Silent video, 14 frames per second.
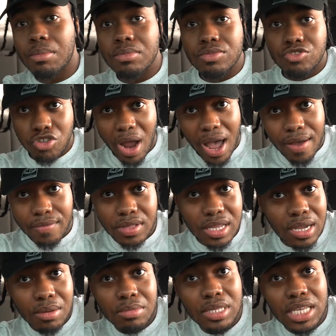traveling.
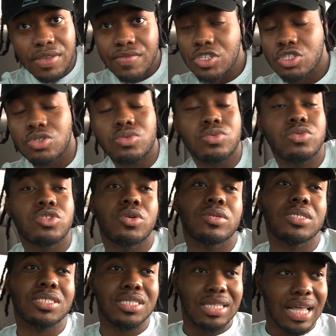I'm leaving soon, so
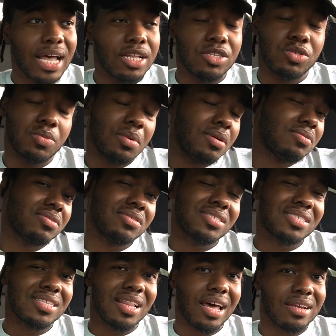just that as well. So it's
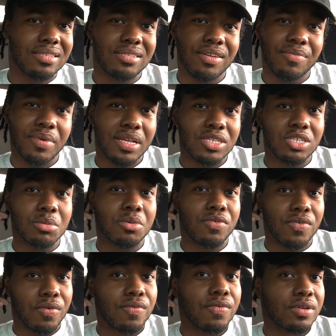a lot of stuff, man. It's gonna be
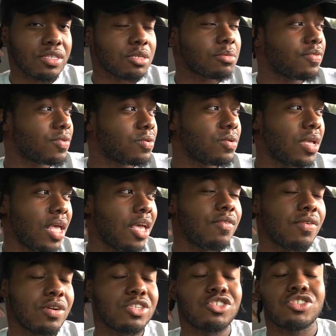real fun. It's gonna be
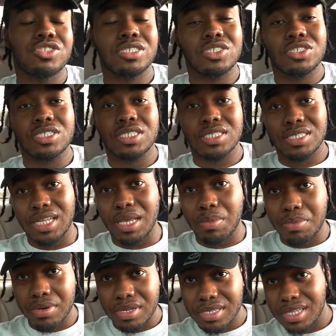real interesting. So just stay
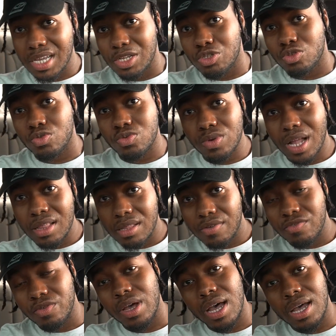put, stay tuned. I love
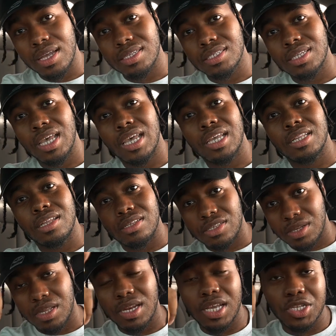you guys, and until
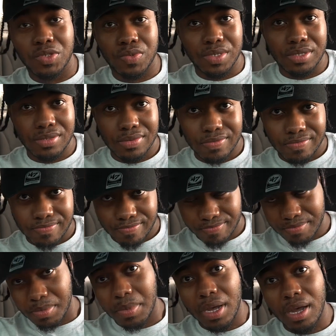the next one,
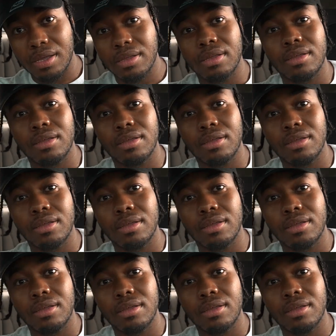bye.